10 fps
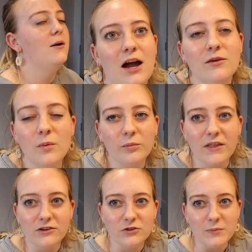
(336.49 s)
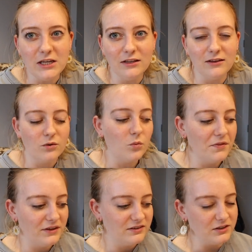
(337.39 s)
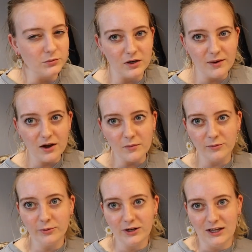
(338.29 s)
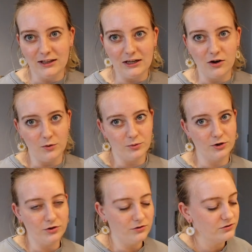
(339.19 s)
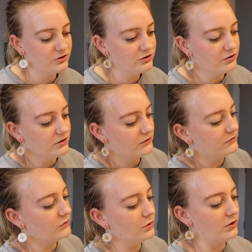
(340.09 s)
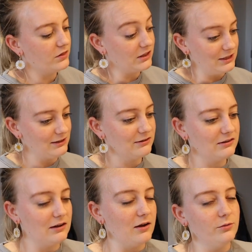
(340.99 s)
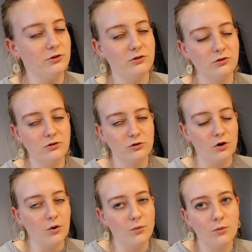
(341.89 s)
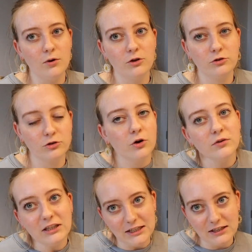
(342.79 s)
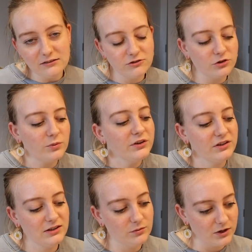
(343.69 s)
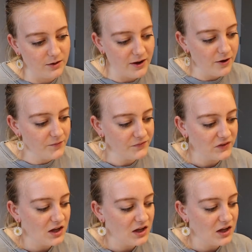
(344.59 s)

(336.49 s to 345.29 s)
I remember that just being like one less thing to worry about. I remember when I like got approved for the lease, I was so relieved. Just one less thing to worry about.